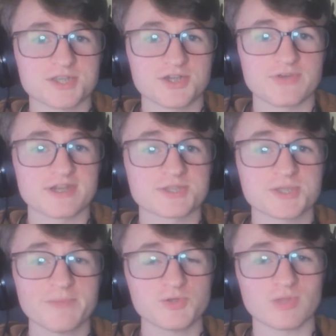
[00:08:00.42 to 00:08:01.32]
and
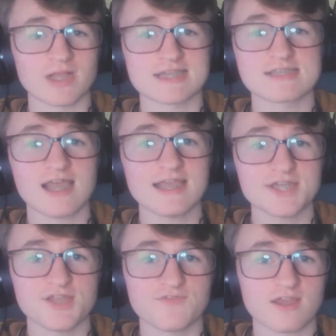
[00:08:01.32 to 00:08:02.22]
conceptualize
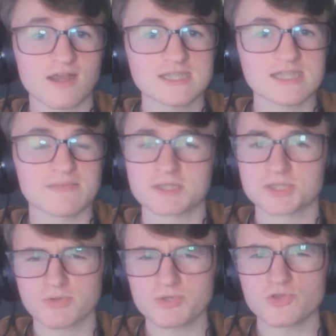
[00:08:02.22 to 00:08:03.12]
scientific concepts and
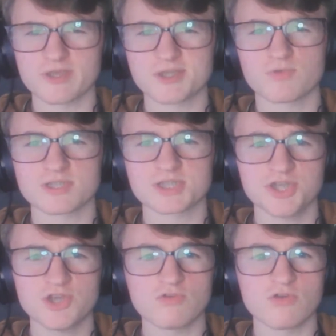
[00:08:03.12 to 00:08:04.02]
social based ones
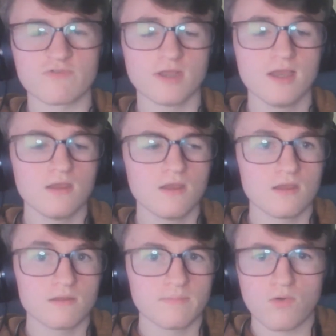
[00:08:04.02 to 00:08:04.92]
too over
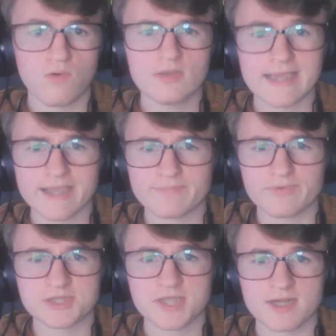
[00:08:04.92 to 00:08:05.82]

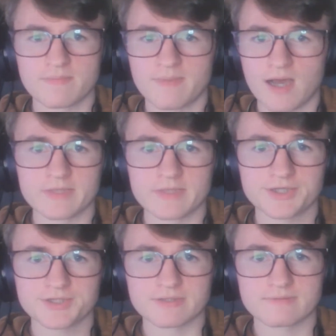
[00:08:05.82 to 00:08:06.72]
0.8% of the
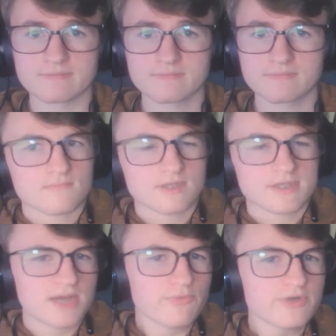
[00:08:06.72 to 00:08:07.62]
population.
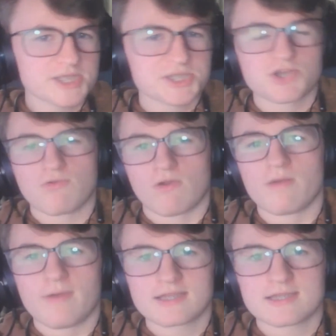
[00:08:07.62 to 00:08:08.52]
Deborah needs to grow
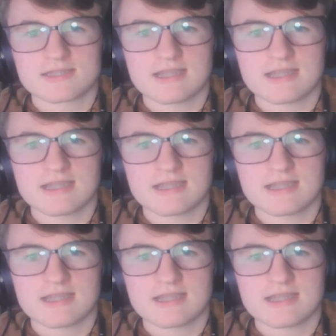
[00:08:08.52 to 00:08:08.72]
up, honestly.